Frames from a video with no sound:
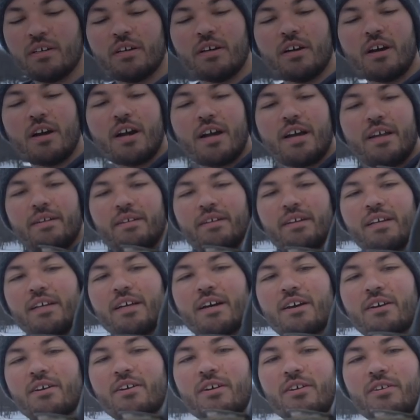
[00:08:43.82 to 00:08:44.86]
All right,
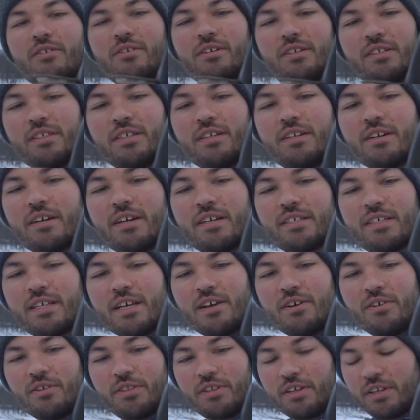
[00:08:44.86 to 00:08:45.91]
got her unhooked, nice
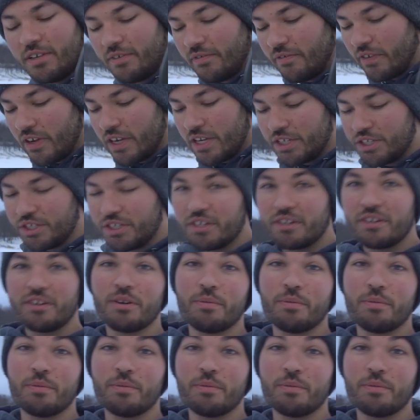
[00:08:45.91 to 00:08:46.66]
healthy fish.